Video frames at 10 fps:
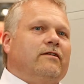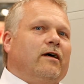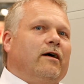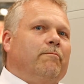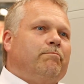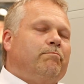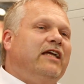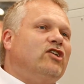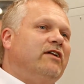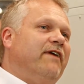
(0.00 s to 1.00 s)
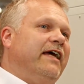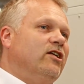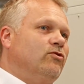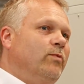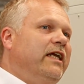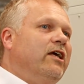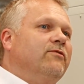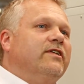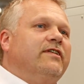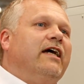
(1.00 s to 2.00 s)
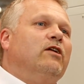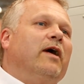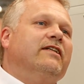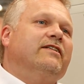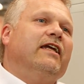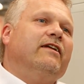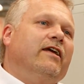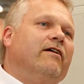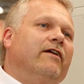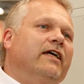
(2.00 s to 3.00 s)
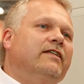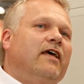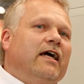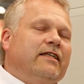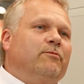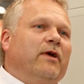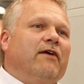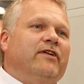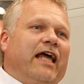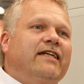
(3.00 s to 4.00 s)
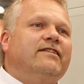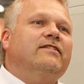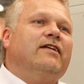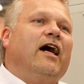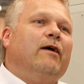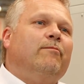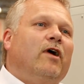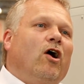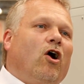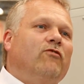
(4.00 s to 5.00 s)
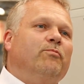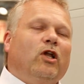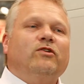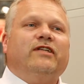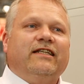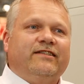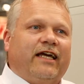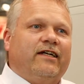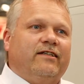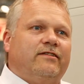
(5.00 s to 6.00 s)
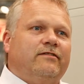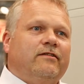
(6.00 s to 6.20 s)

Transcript: The major advantage really of the Cytomat 10 here is that we have an access time of below 10 seconds.